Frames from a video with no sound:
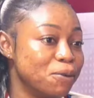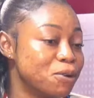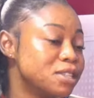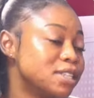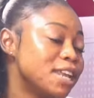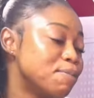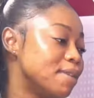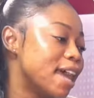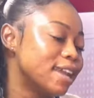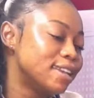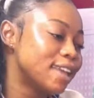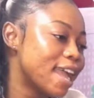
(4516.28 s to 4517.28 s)
was it a
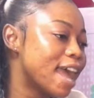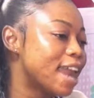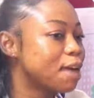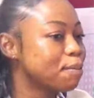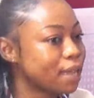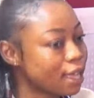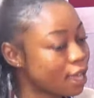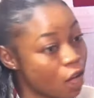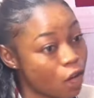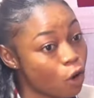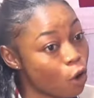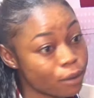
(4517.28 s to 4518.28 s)
Bia Diana Maker?
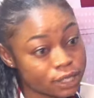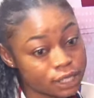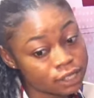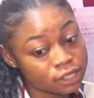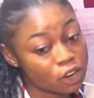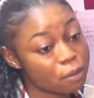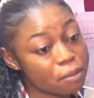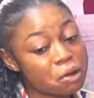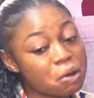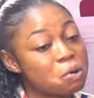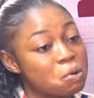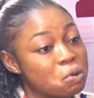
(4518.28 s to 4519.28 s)
Opposition, no,
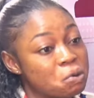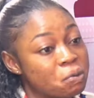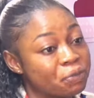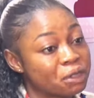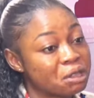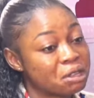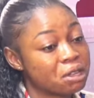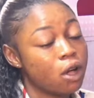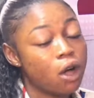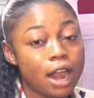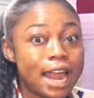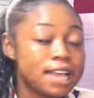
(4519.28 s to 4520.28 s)
Mako. All
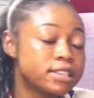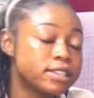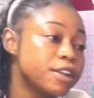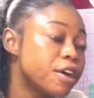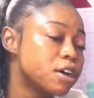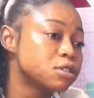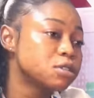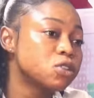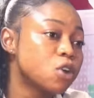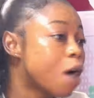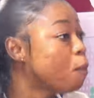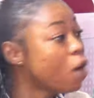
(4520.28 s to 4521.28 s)
I serious.
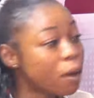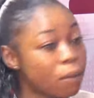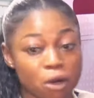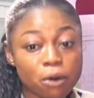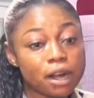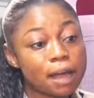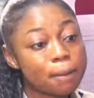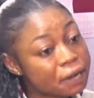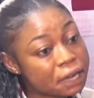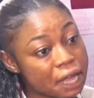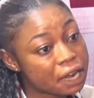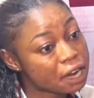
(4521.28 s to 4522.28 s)
Omo amu kuna
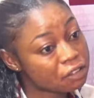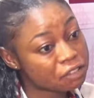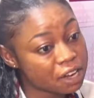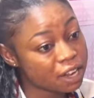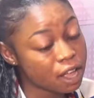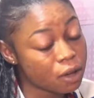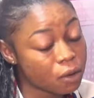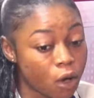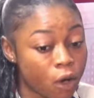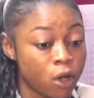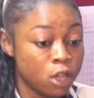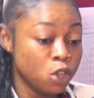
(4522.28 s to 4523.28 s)
puni ye na shadi
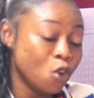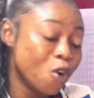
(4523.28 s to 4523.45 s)
yako.